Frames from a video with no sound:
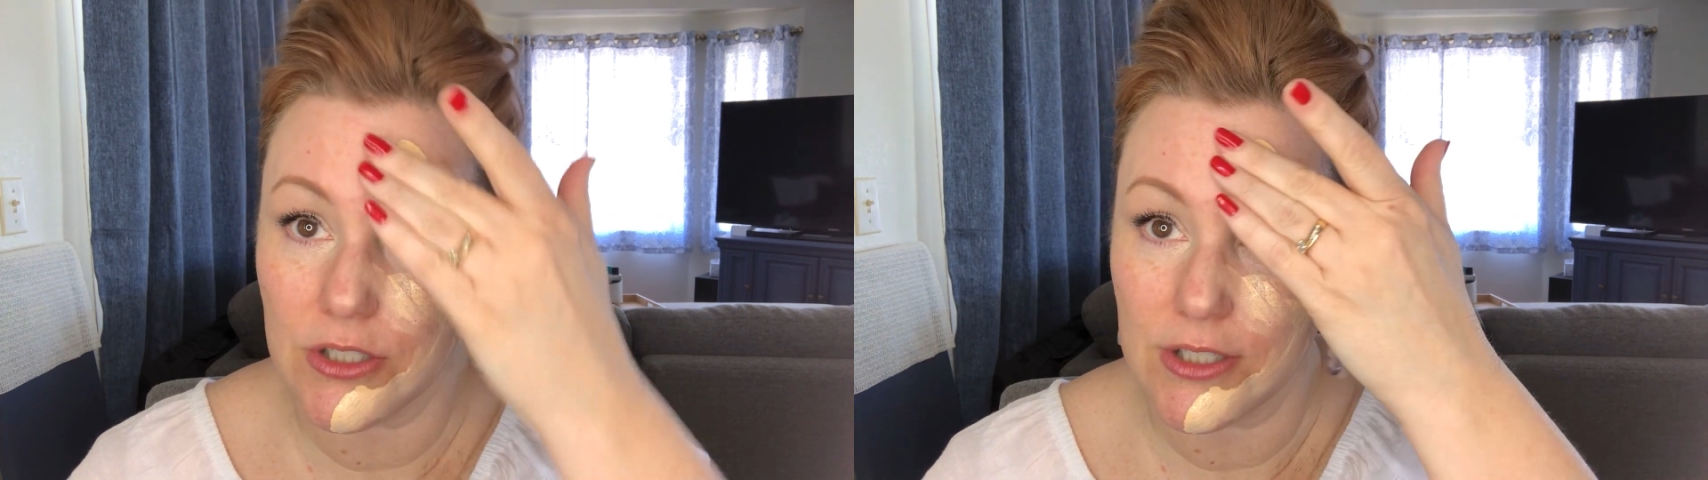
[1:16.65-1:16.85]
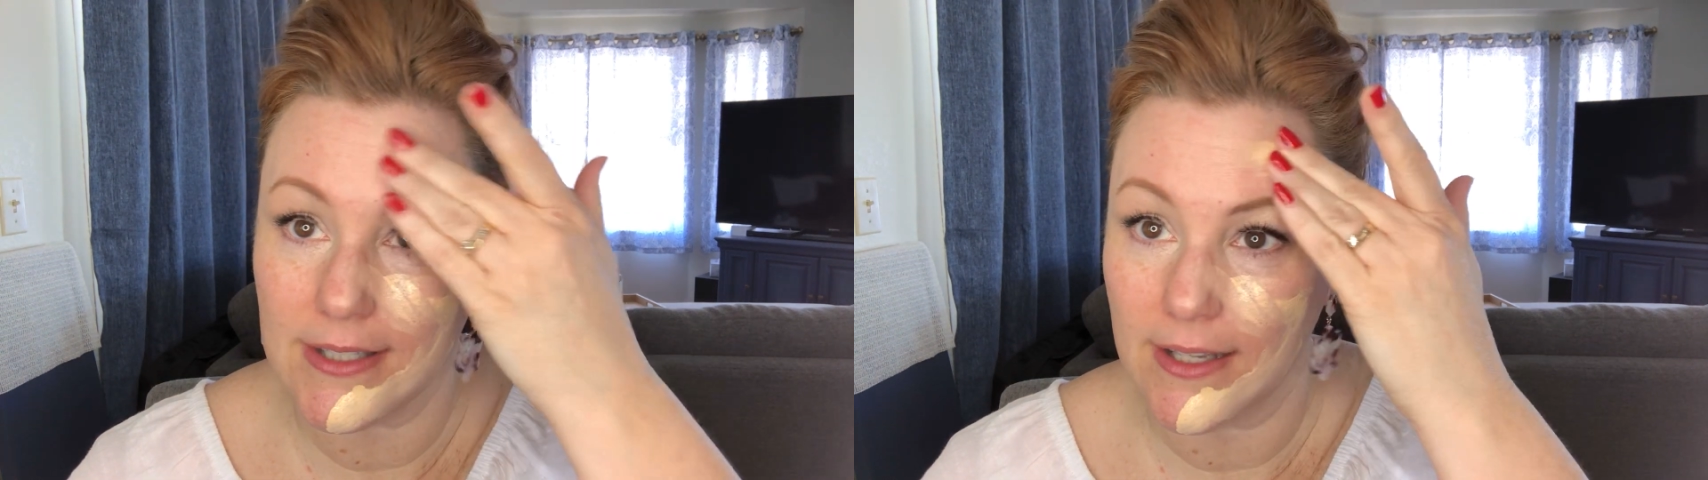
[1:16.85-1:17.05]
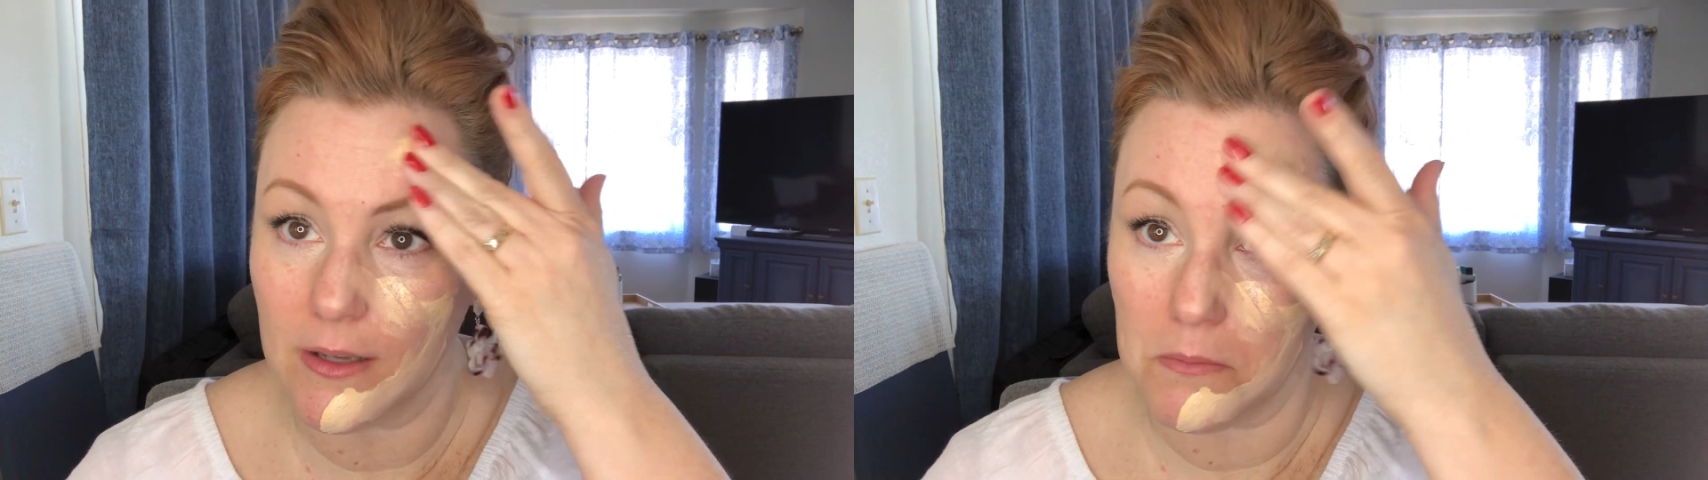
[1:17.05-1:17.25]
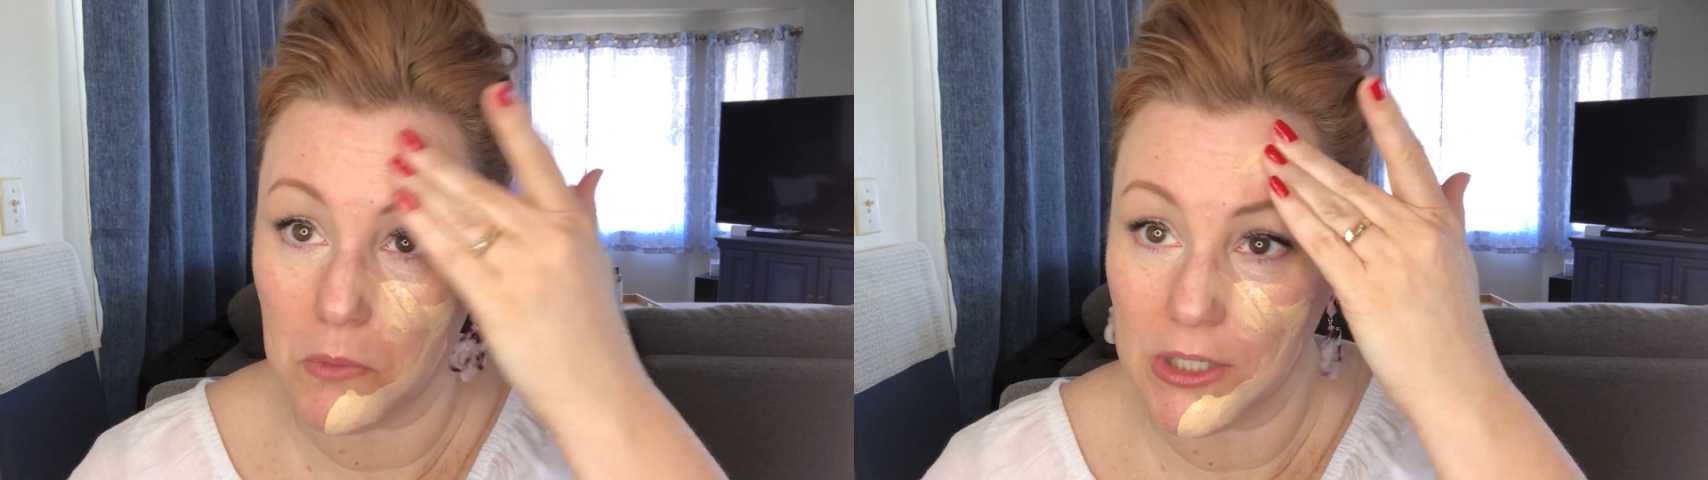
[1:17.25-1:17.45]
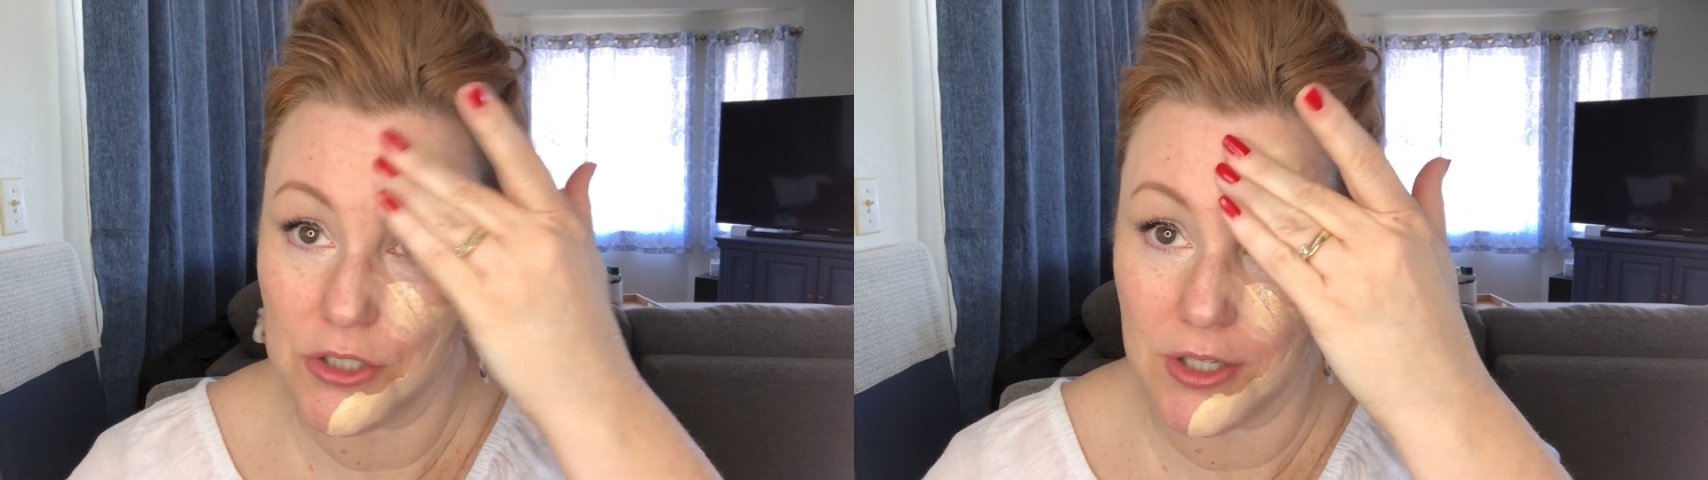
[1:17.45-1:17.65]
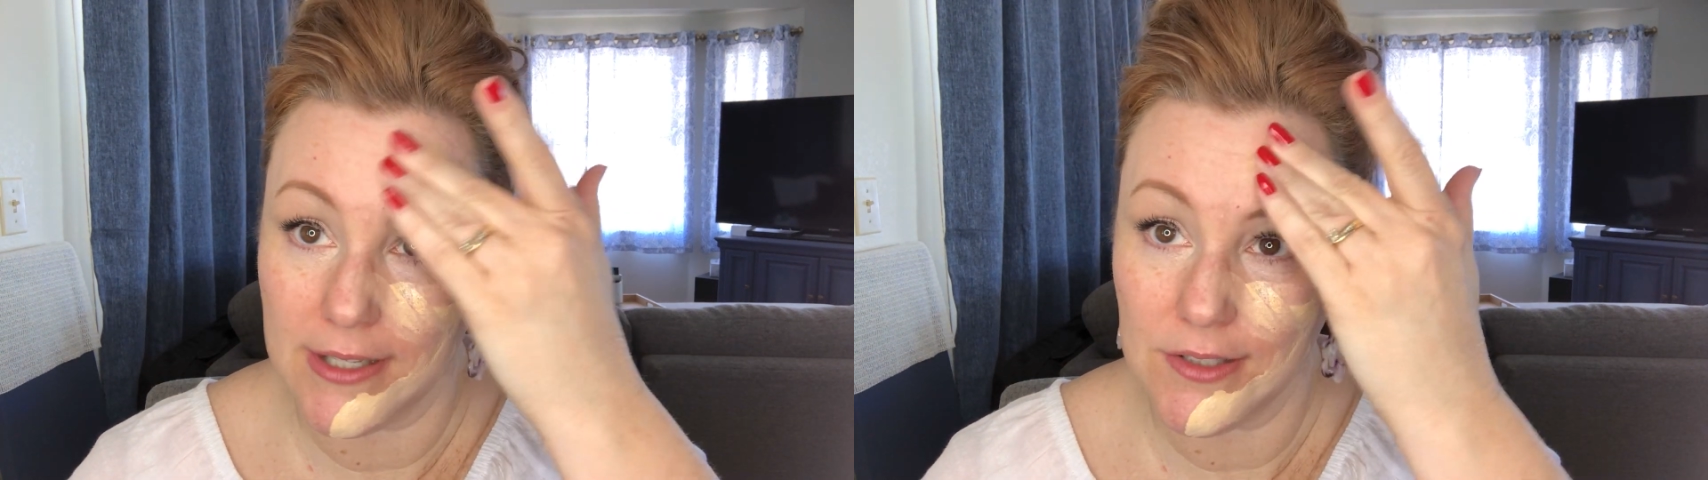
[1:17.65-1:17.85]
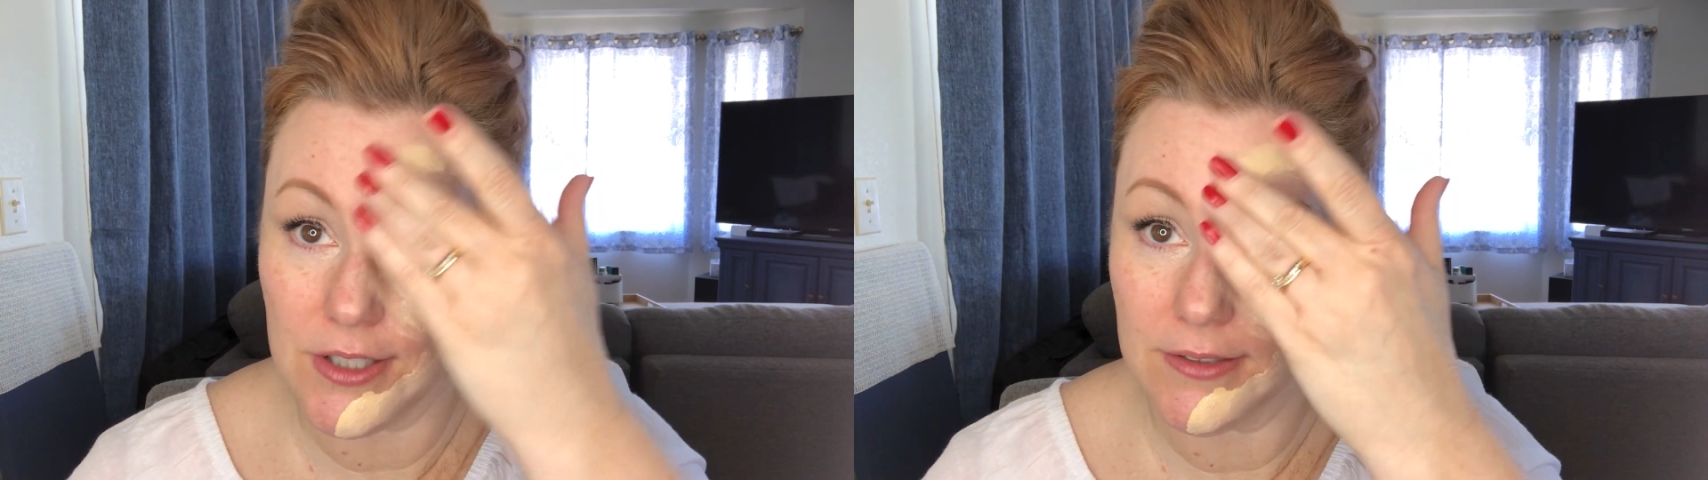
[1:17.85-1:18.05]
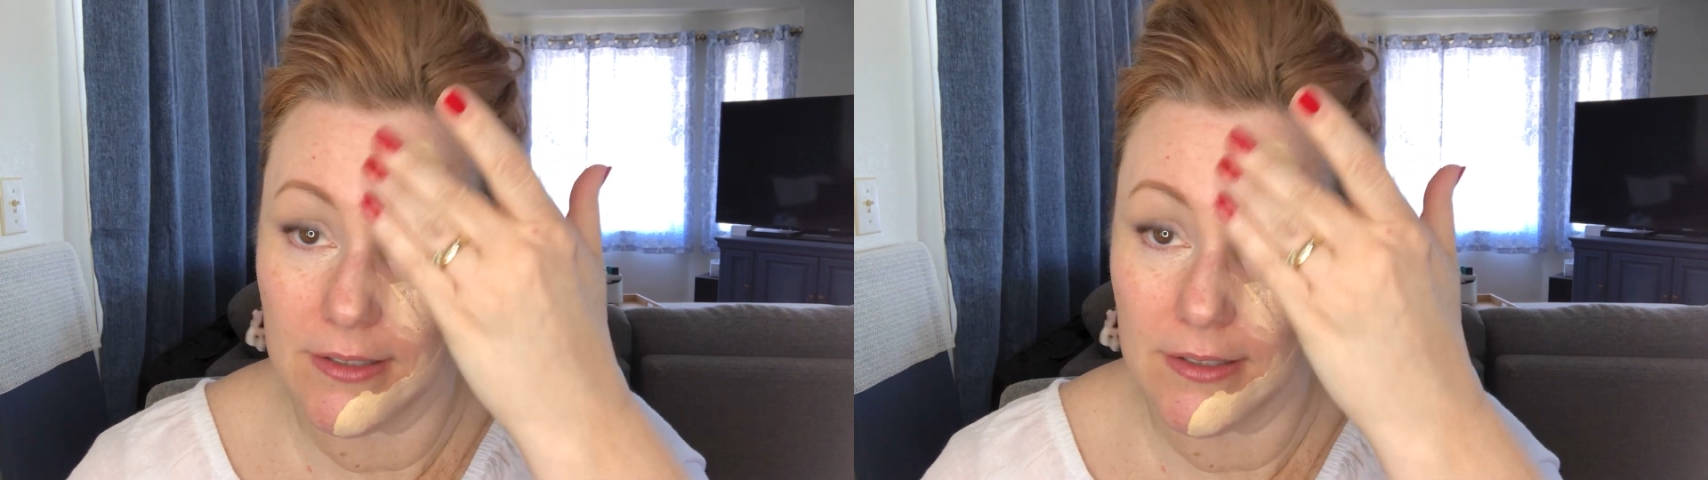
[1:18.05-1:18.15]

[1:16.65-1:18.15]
just like a moisturizer.